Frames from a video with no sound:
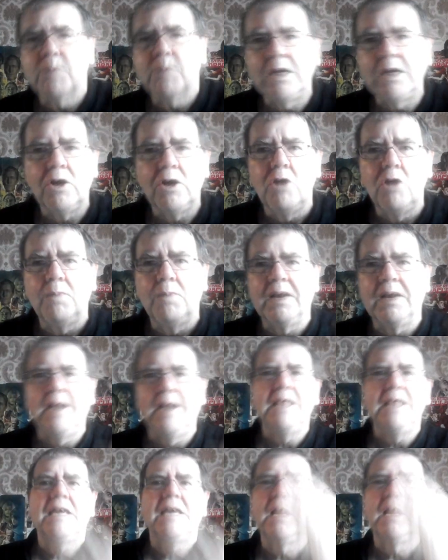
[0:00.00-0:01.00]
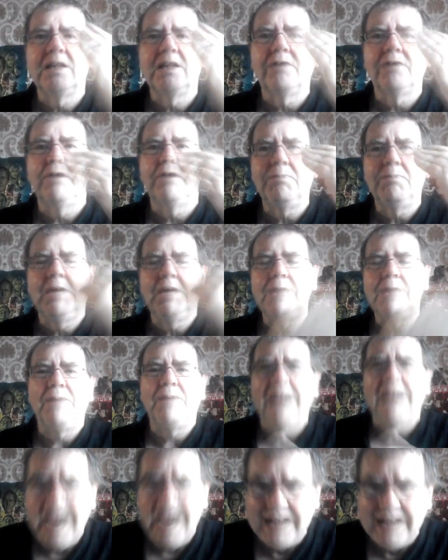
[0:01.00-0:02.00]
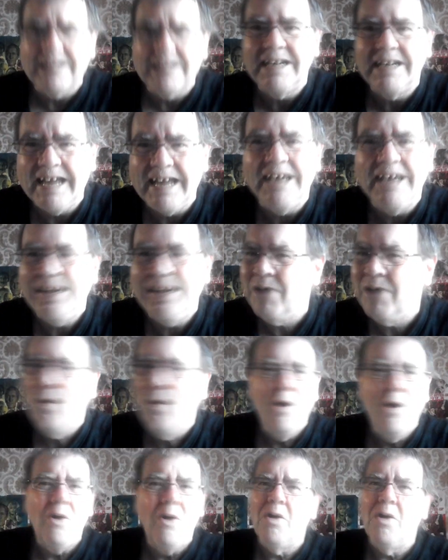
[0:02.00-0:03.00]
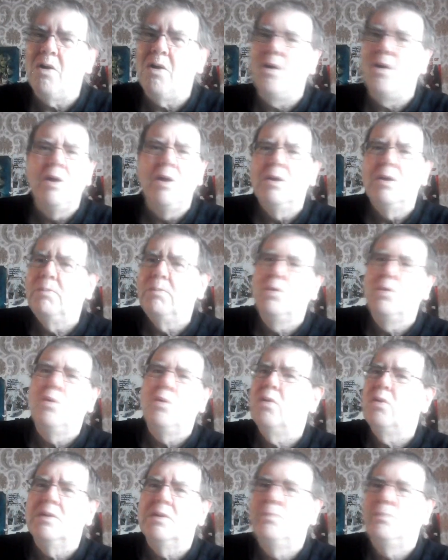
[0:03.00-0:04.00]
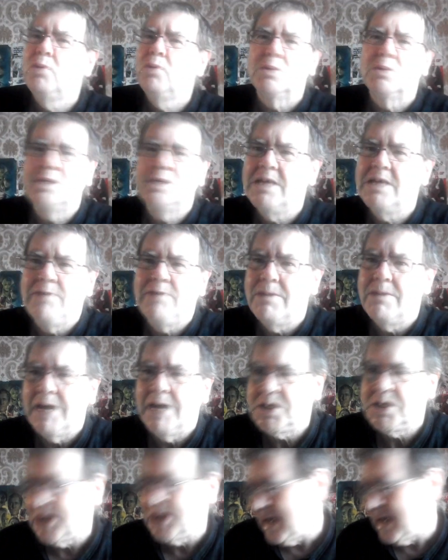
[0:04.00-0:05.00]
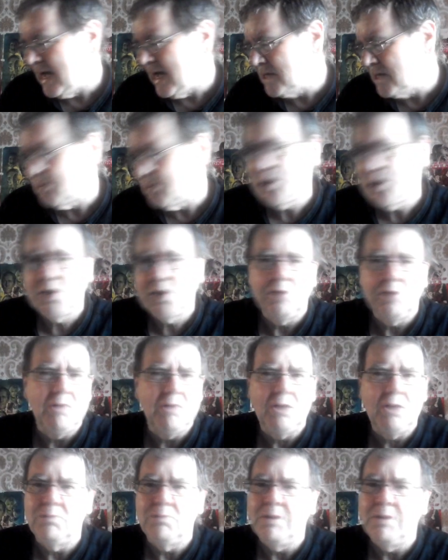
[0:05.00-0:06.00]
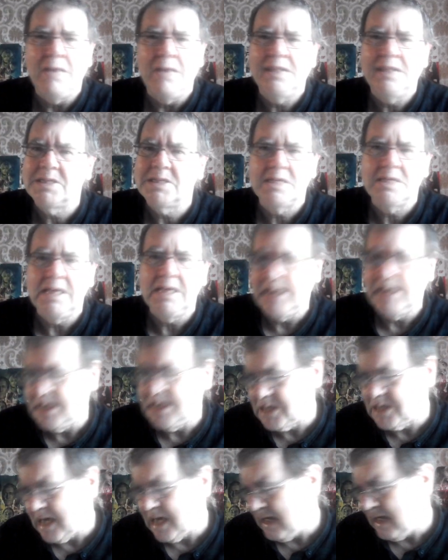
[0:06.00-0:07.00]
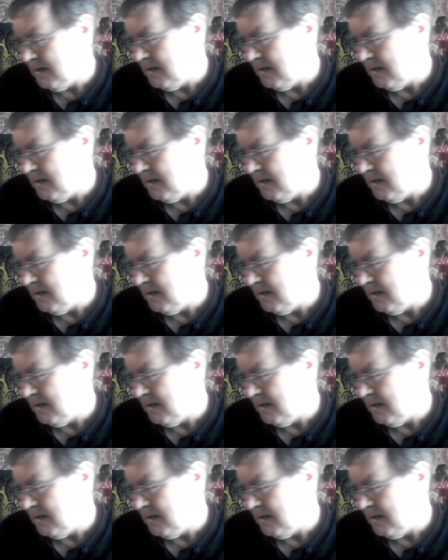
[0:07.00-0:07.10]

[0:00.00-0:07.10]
fling open, and then you get the Crypt Keeper cackling and that, you know. Oh, pure TV magic, guys. I wish they'd remake the series, yeah.